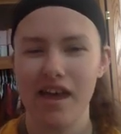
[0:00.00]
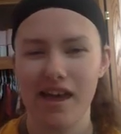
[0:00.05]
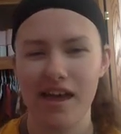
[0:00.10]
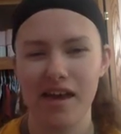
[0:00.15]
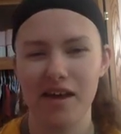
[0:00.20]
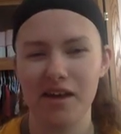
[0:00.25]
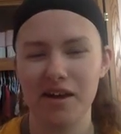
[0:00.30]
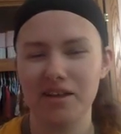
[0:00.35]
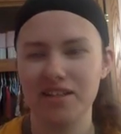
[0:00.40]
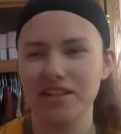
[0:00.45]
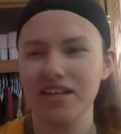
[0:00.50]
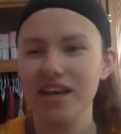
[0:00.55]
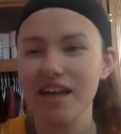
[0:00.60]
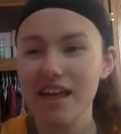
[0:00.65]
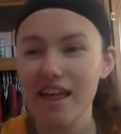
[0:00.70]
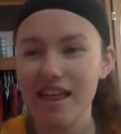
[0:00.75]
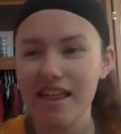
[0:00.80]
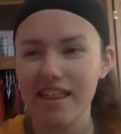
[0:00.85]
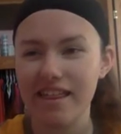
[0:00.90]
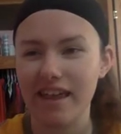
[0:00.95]
and
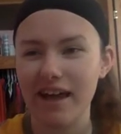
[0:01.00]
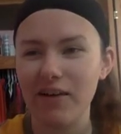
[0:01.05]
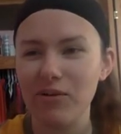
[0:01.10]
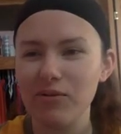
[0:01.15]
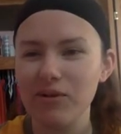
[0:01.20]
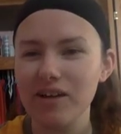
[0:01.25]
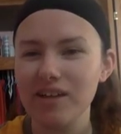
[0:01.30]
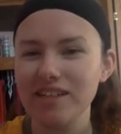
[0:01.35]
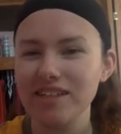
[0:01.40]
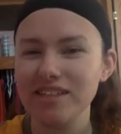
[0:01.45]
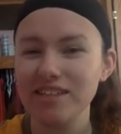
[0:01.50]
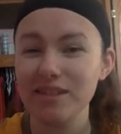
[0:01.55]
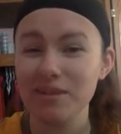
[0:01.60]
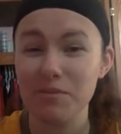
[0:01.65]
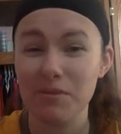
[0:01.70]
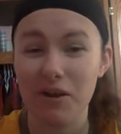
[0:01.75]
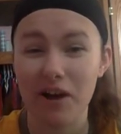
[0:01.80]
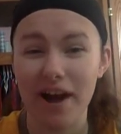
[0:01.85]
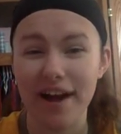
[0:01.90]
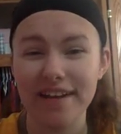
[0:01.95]
that went
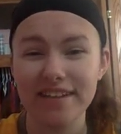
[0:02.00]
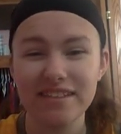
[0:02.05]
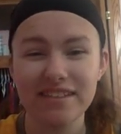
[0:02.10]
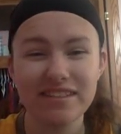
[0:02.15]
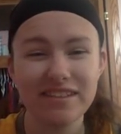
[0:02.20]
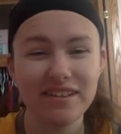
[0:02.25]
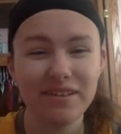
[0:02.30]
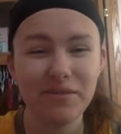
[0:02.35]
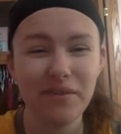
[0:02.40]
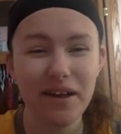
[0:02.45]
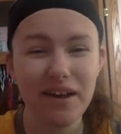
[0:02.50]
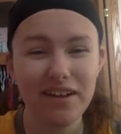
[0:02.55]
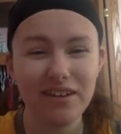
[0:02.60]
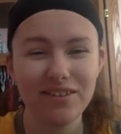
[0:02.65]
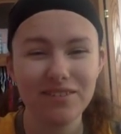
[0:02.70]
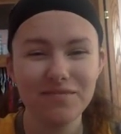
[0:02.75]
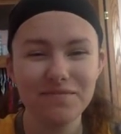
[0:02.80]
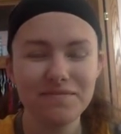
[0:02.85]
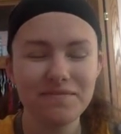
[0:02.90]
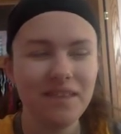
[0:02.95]
surprisingly
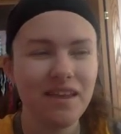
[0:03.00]
well.